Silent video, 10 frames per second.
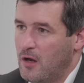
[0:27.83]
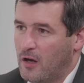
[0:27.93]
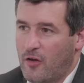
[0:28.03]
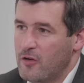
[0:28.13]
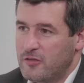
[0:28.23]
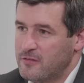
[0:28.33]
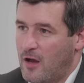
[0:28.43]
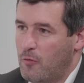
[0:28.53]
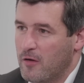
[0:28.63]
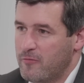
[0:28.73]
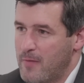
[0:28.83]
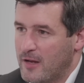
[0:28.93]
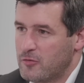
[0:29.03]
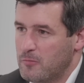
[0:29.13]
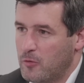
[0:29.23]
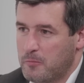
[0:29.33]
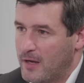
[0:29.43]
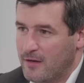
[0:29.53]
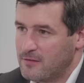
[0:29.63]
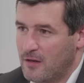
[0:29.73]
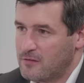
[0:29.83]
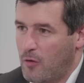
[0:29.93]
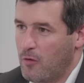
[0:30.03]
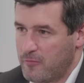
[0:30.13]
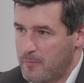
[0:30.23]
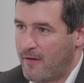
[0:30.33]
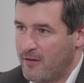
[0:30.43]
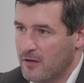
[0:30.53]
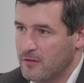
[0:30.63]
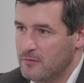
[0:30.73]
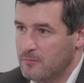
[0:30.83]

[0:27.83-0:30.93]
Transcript: I don't actually say I work for Matchroom or PDC. I say I work for Barry Hearn.